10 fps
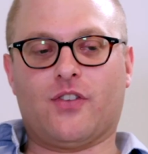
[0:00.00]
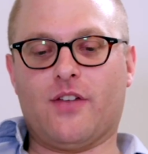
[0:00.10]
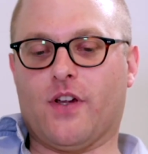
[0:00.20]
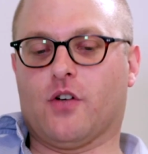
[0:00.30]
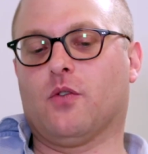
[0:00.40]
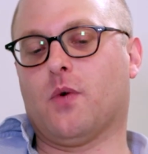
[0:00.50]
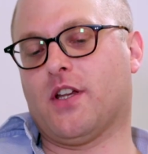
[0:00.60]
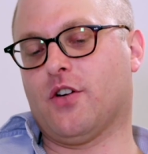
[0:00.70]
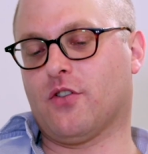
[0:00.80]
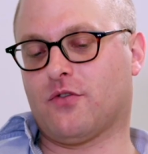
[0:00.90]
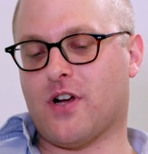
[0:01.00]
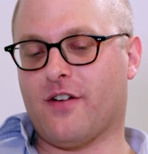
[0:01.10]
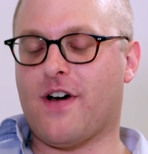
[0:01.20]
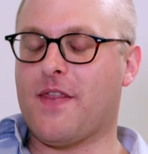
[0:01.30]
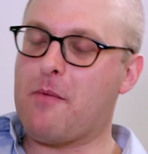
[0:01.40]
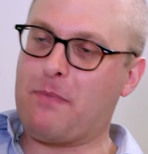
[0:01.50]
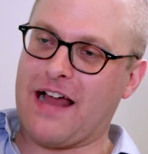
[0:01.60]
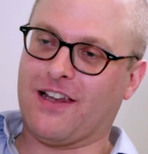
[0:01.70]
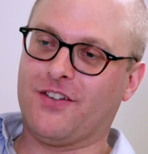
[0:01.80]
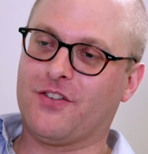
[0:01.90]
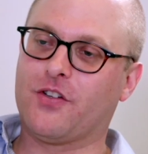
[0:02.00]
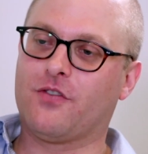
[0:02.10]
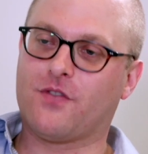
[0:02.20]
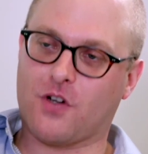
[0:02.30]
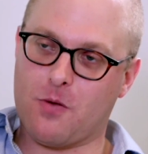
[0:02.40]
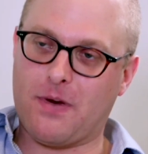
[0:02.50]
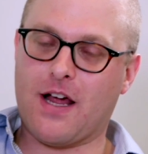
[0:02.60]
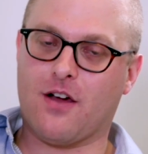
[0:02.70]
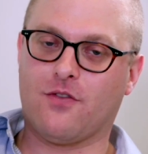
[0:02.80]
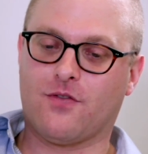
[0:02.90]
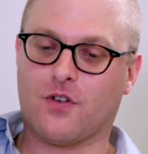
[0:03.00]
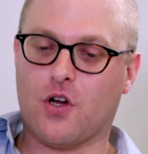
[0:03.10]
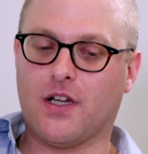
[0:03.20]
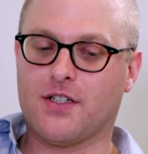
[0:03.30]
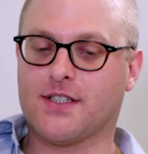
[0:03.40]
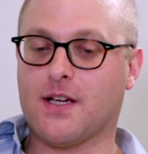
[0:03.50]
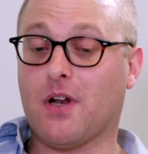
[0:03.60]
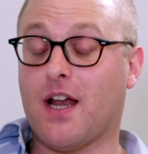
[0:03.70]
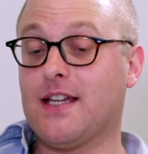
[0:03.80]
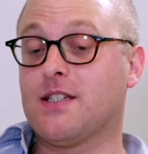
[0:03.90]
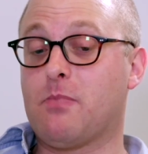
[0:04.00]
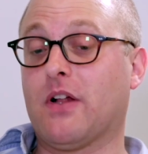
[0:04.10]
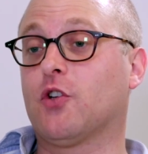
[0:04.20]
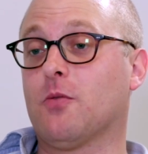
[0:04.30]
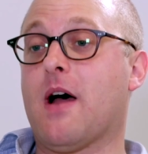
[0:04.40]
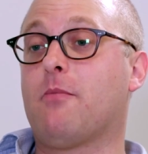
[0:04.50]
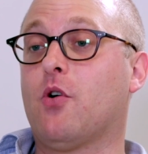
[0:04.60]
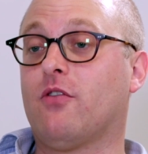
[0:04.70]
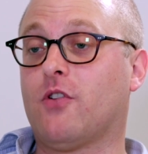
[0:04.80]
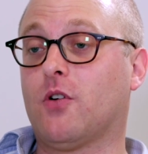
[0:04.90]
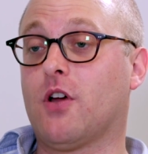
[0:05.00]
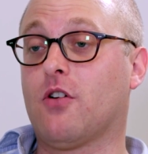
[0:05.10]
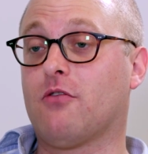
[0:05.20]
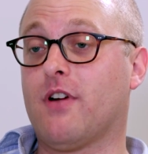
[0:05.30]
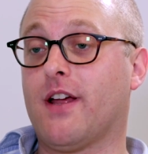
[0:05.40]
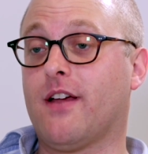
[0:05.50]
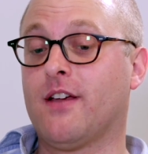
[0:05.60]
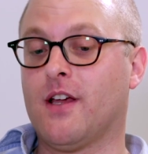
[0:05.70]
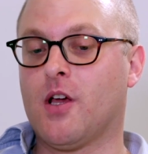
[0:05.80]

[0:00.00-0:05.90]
difficult when you're trying to find that balance of coming out of college and saying, well, I need to build up that portfolio career,